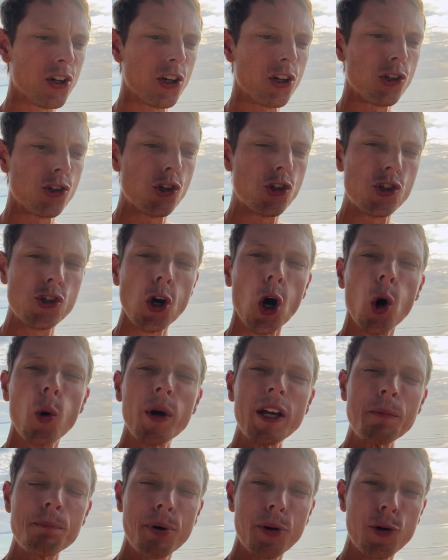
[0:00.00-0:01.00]

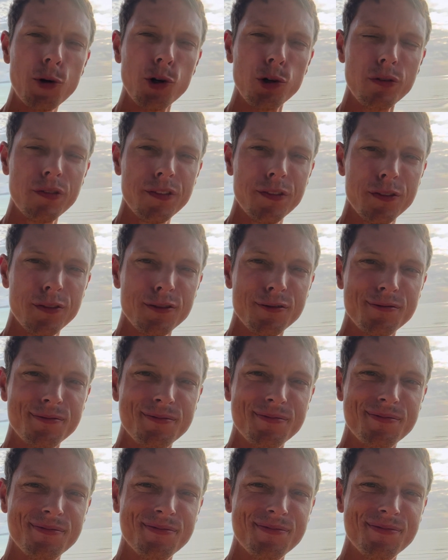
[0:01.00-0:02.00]
showing proof
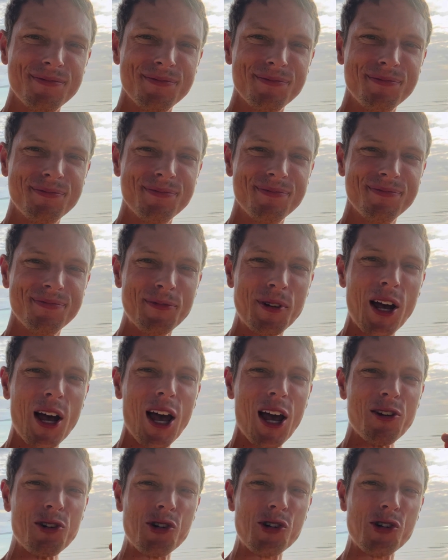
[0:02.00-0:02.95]
and